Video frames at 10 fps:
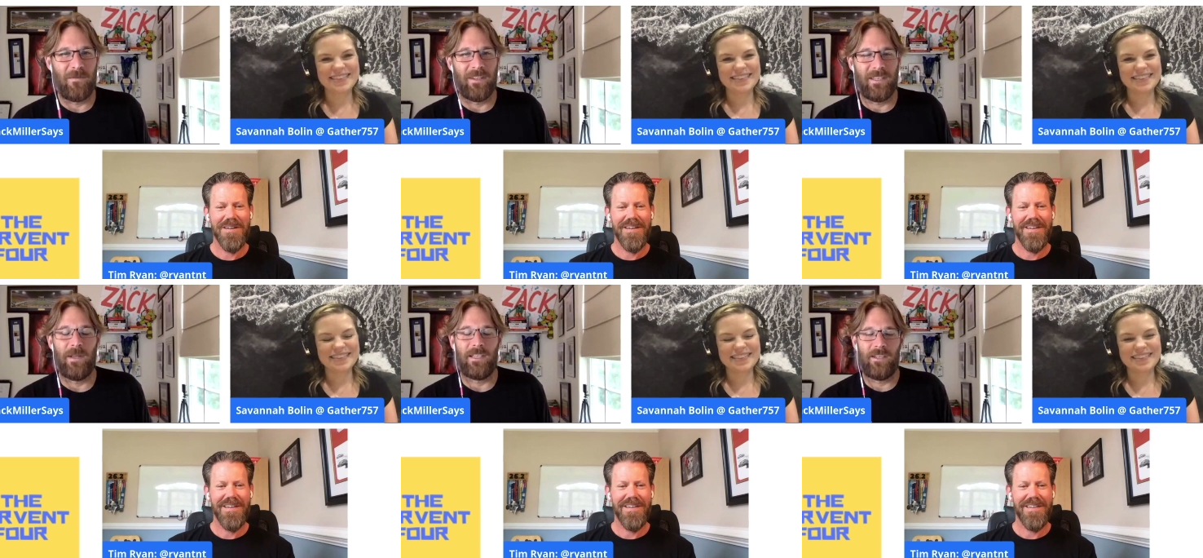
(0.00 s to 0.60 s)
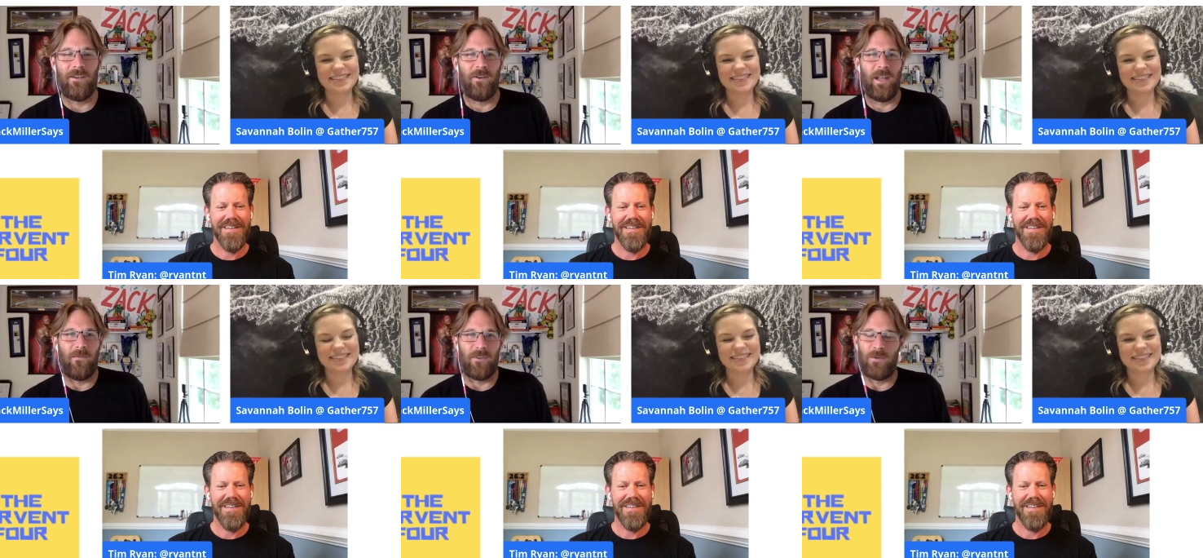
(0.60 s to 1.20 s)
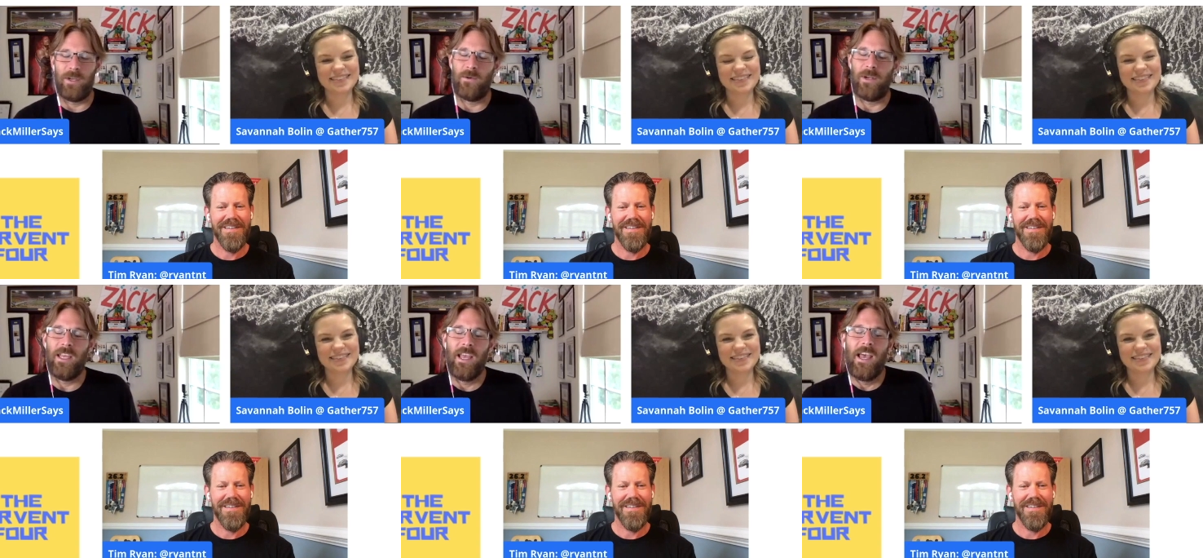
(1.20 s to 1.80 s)
Speaker 1: football team. That's their new name for
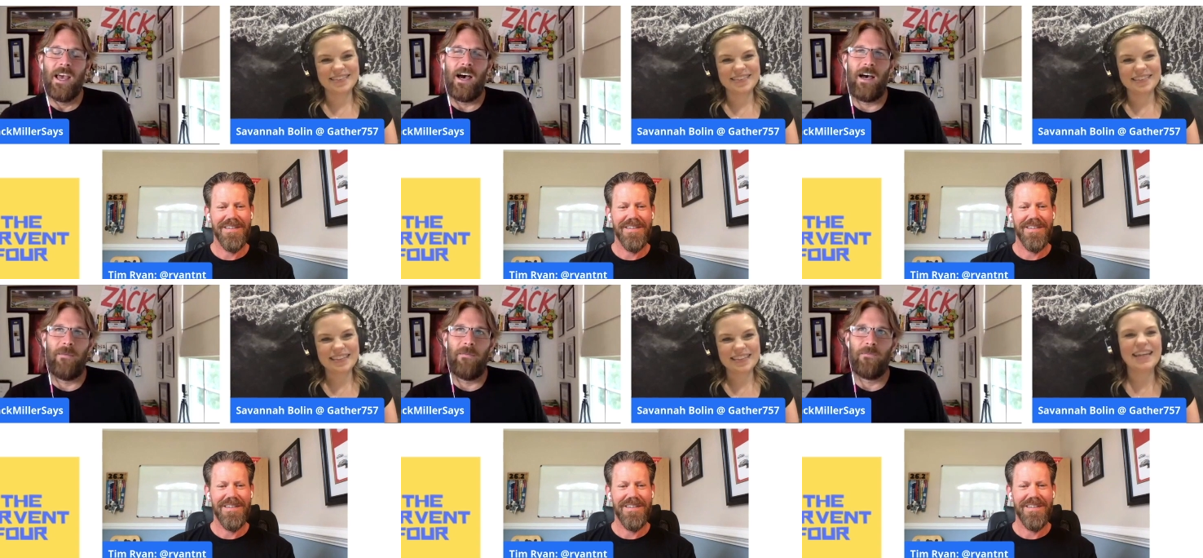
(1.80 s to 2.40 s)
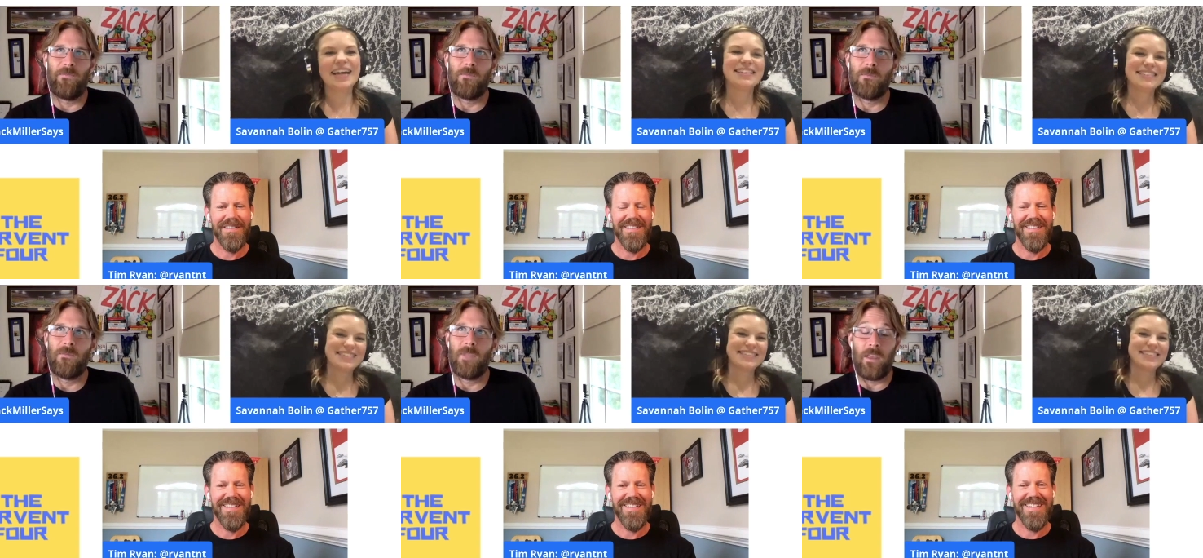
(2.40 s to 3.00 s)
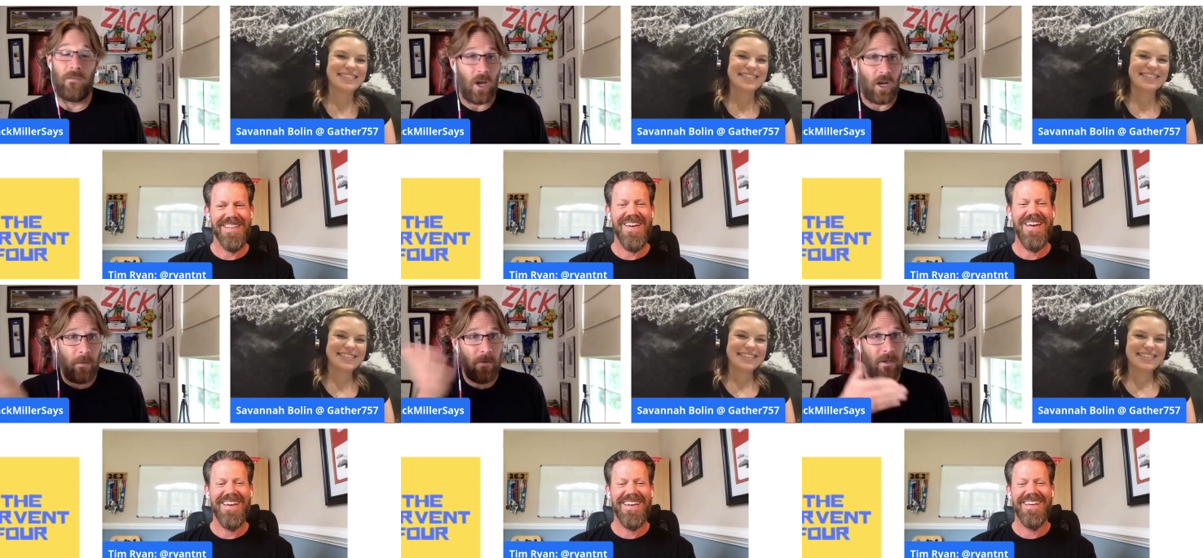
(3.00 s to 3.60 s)
2020. They've
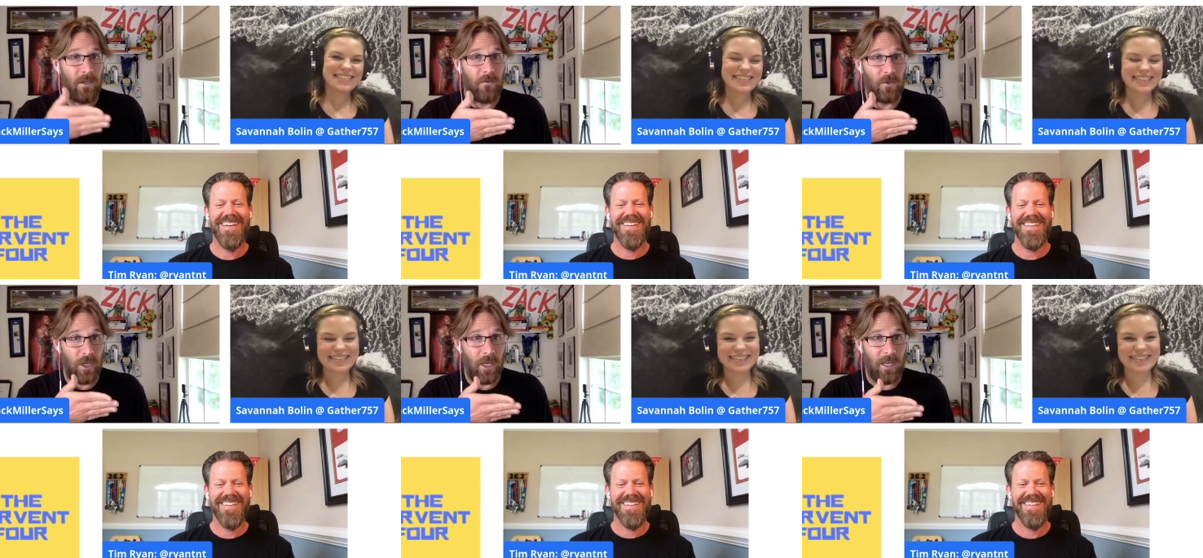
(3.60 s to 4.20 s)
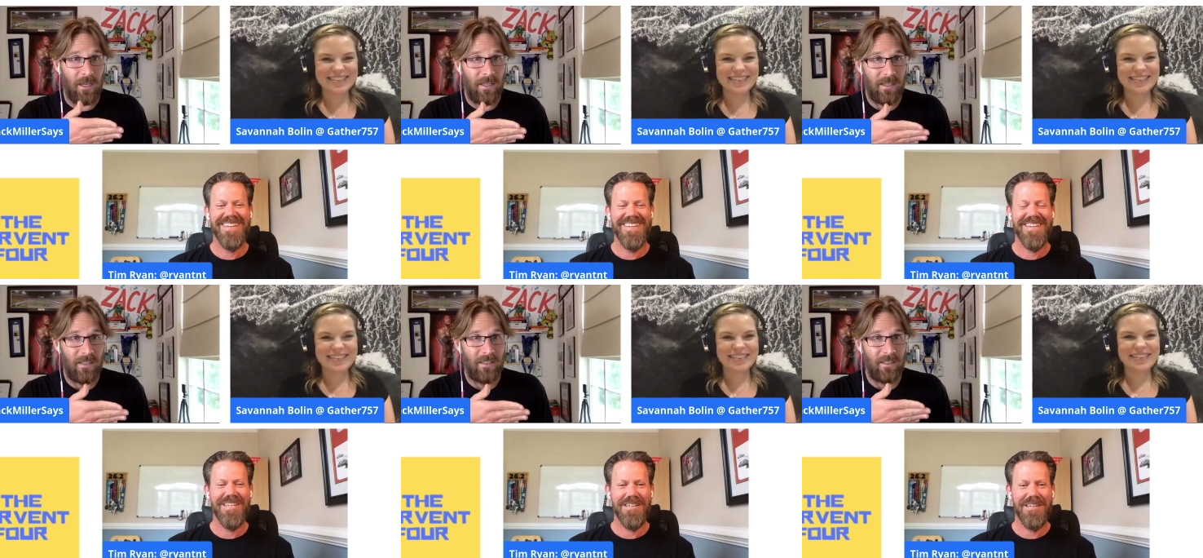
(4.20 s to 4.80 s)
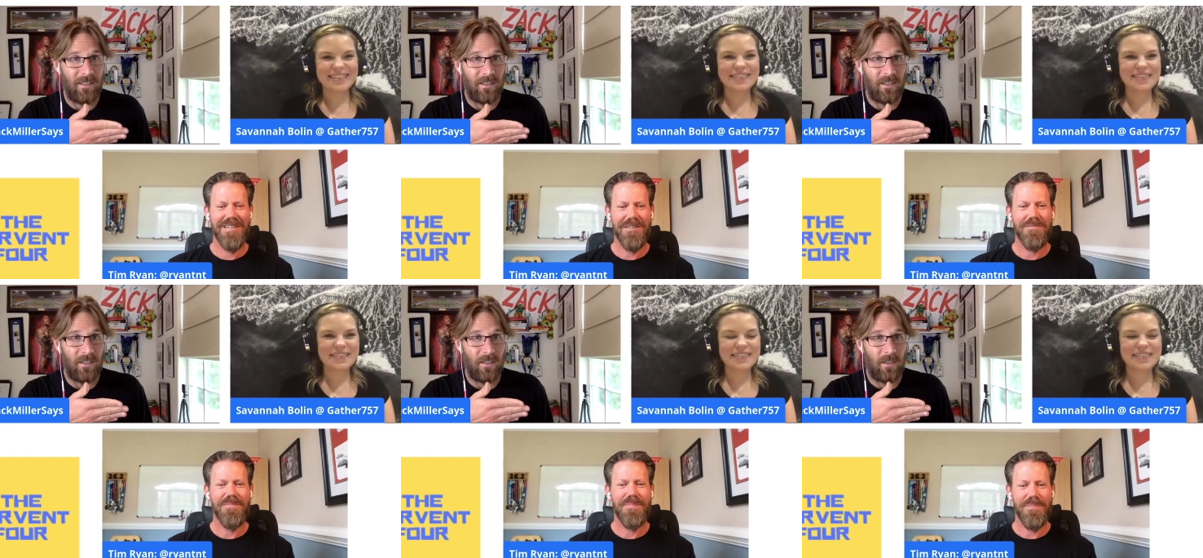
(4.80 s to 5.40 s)
talked about moving to Virginia,
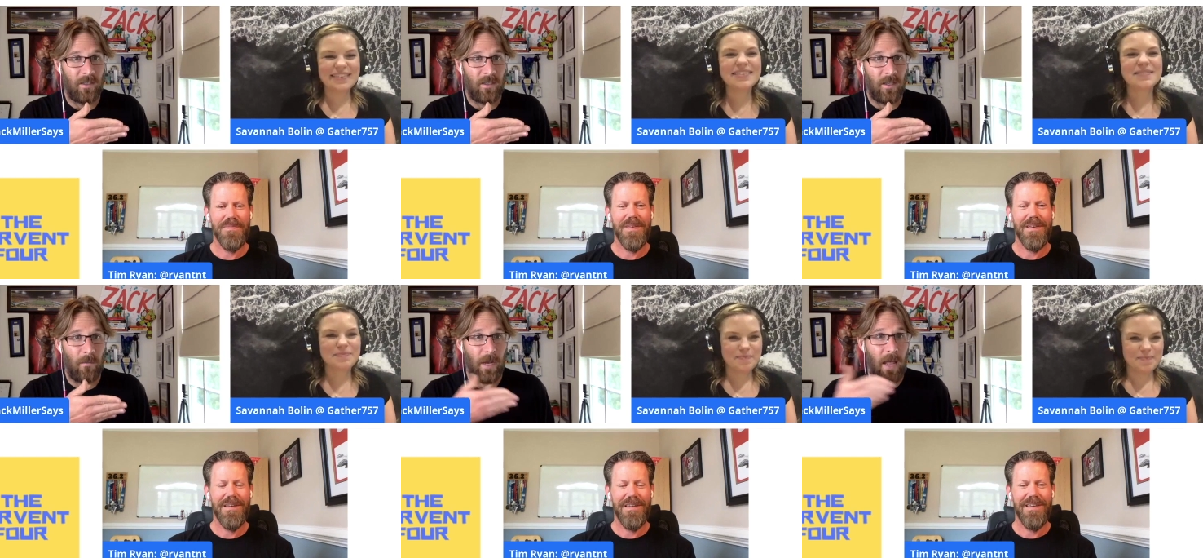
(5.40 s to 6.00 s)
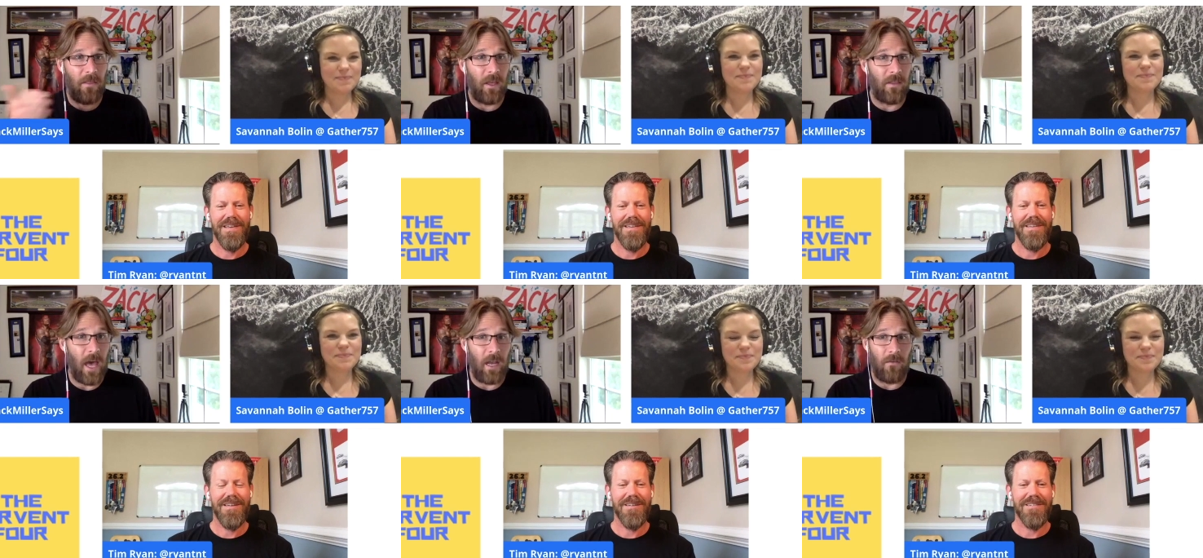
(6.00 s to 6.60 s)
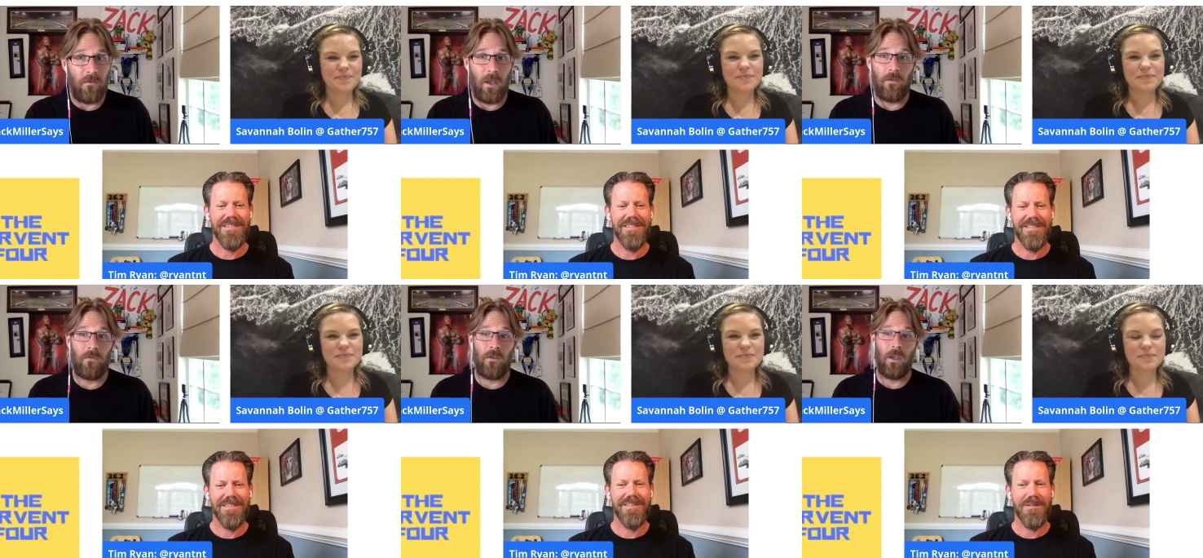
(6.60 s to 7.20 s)
but I think that
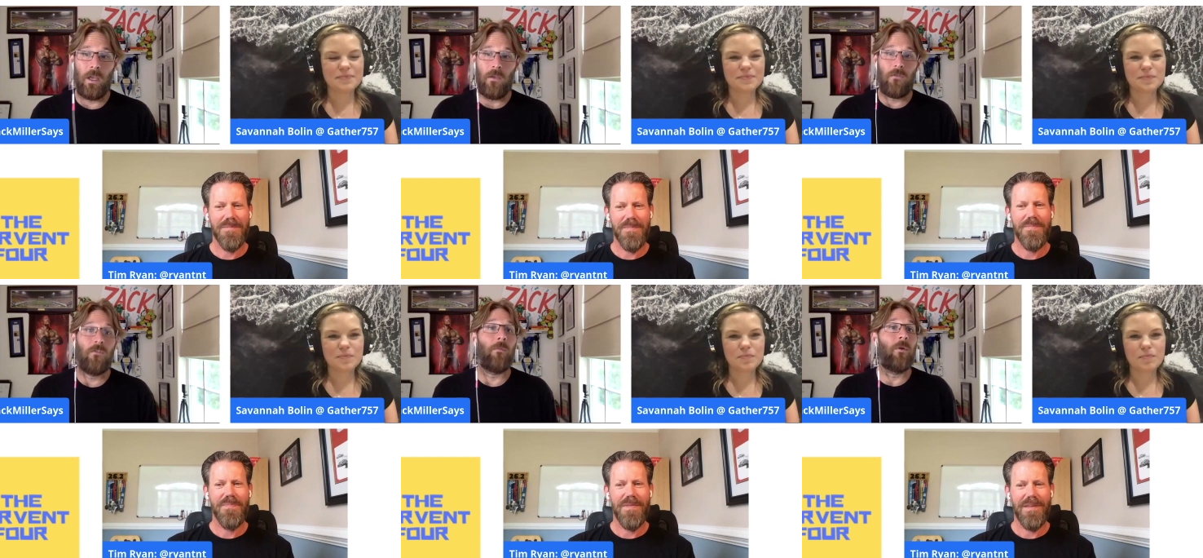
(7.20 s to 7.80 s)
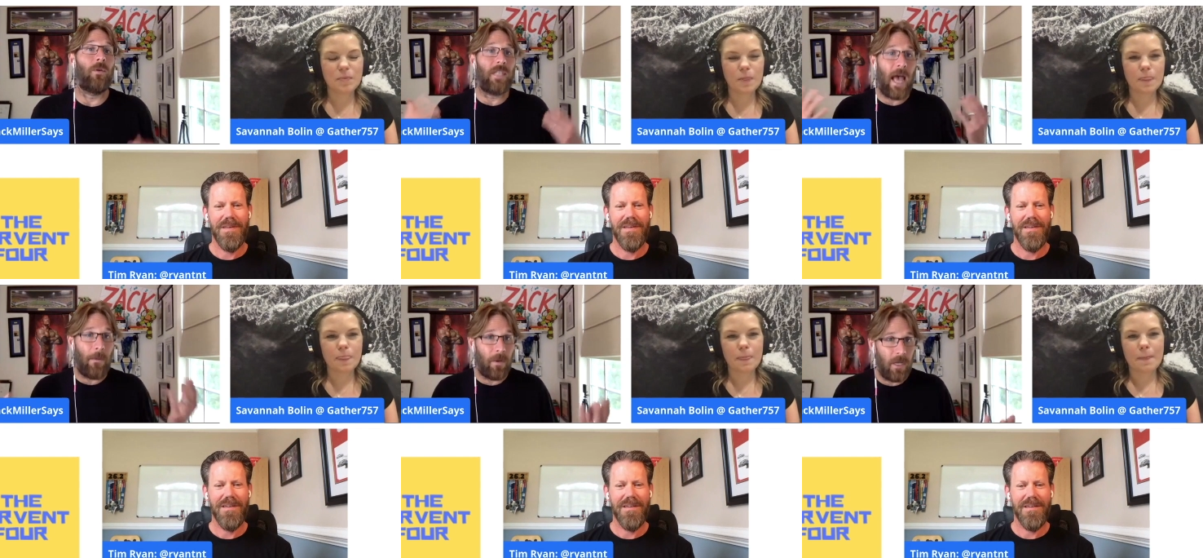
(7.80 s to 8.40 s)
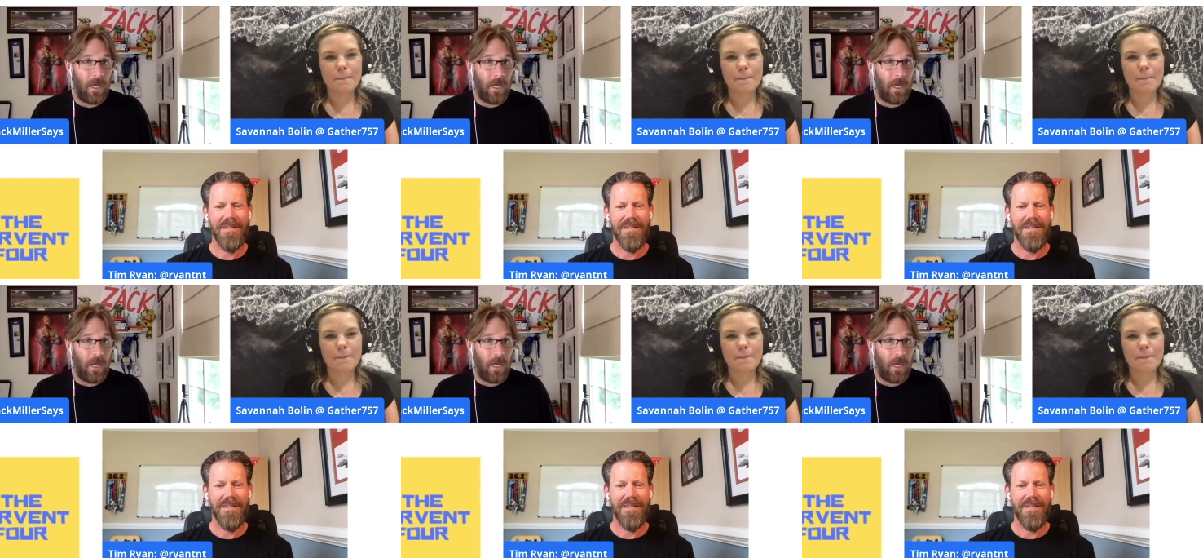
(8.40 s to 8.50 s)
if something was to happen